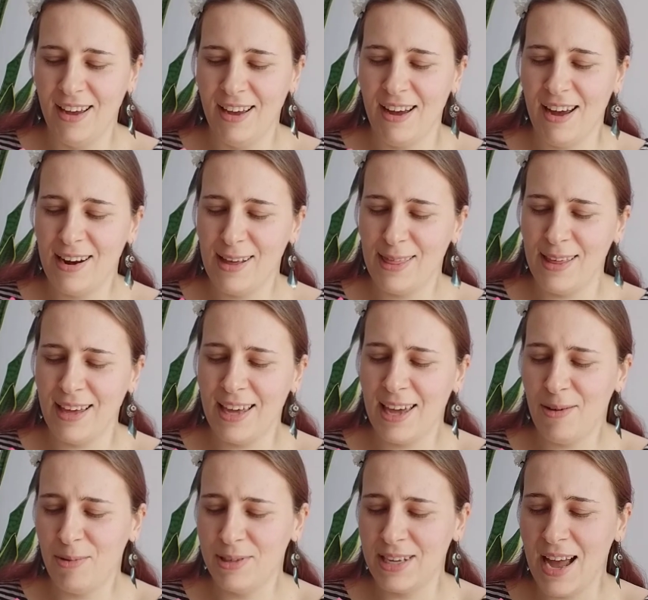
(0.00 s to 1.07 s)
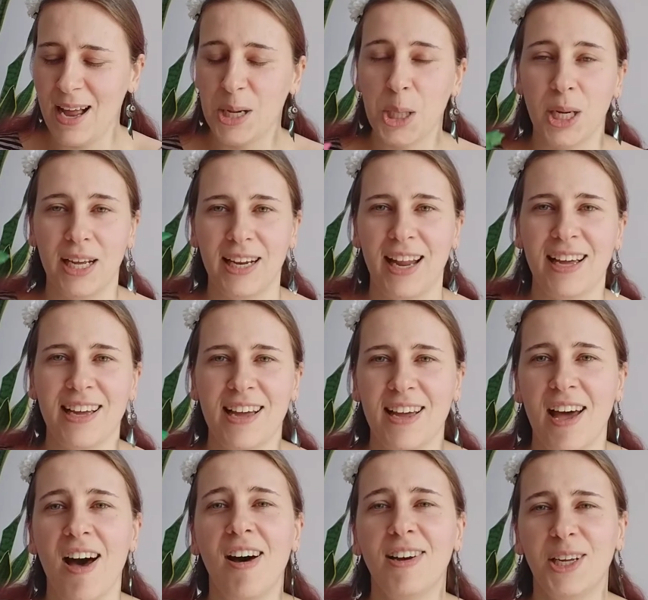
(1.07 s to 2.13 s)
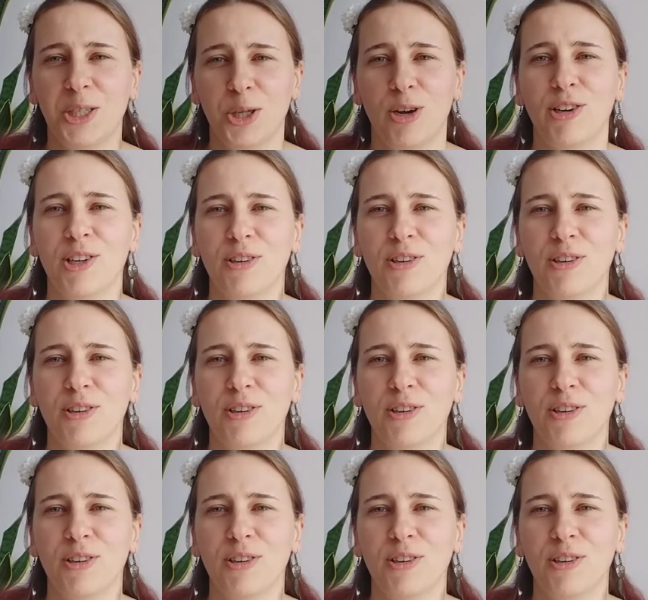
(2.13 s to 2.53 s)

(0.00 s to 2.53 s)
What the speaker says: and I think it was actually like a garnish on